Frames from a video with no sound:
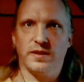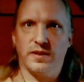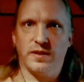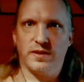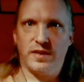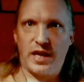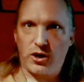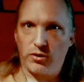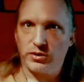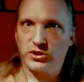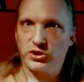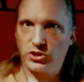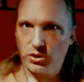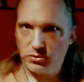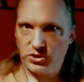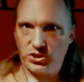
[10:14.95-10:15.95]
that are
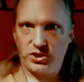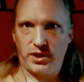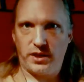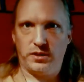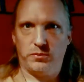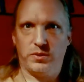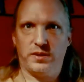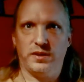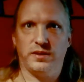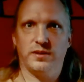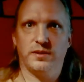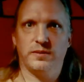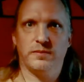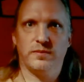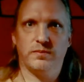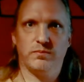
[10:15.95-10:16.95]
associated with it.
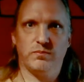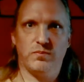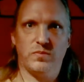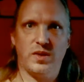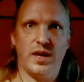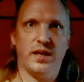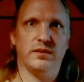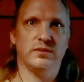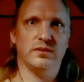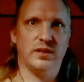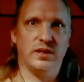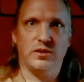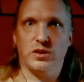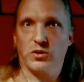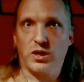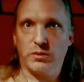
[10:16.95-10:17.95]
Then
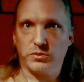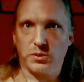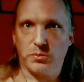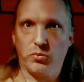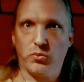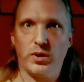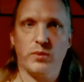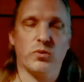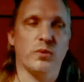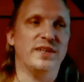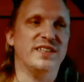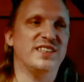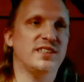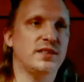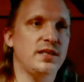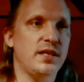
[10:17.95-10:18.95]
there comes a point where we
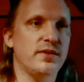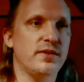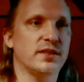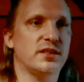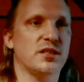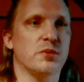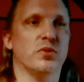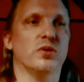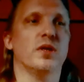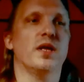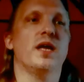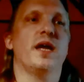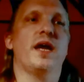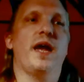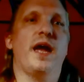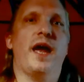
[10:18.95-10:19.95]
see the symbol
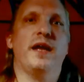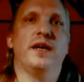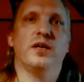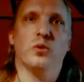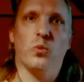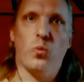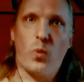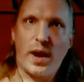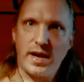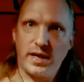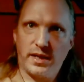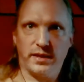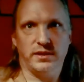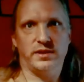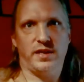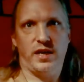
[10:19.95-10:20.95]
and it
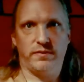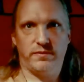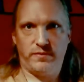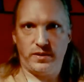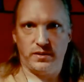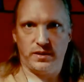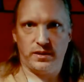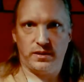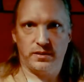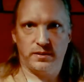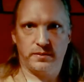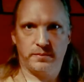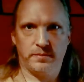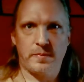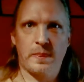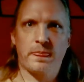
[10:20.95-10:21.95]
awakens that feeling.
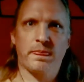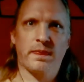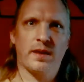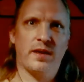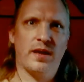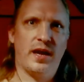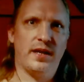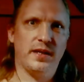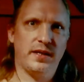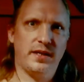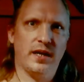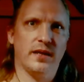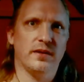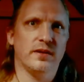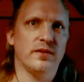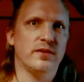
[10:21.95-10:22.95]
And
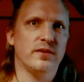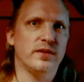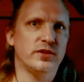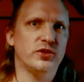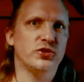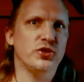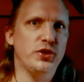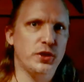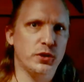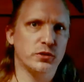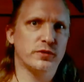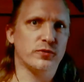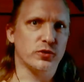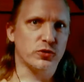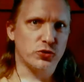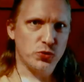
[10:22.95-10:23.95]
again, this is a
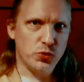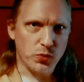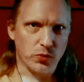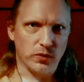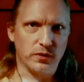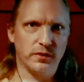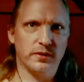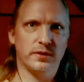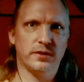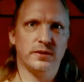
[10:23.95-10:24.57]
useful tool